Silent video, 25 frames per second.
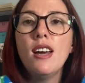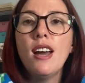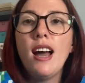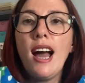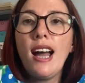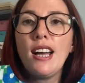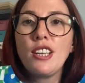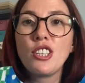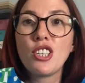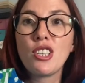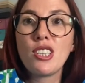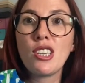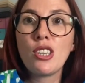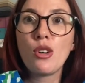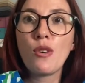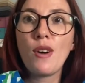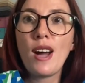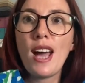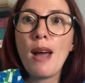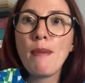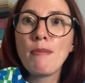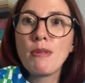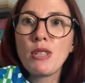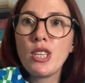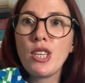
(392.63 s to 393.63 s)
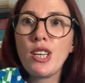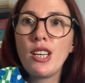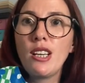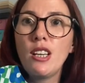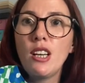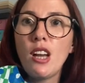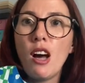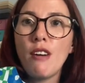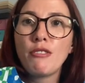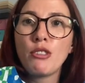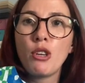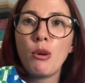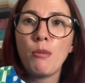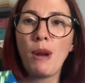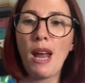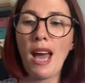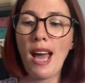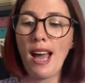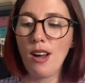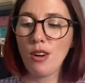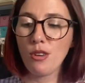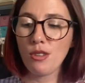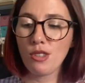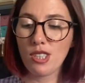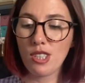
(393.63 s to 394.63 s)
And she said, oh, I absolutely love your
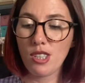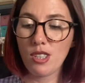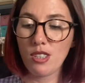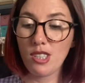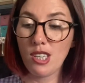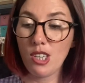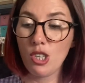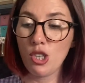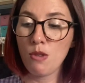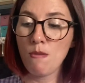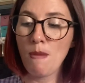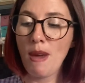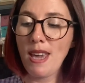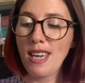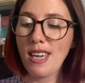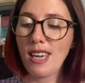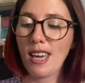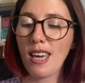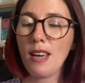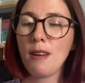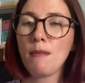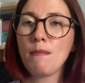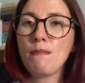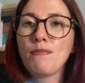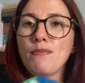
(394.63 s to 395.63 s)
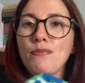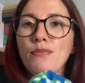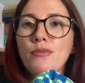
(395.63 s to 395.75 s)
blouse. Did you make it?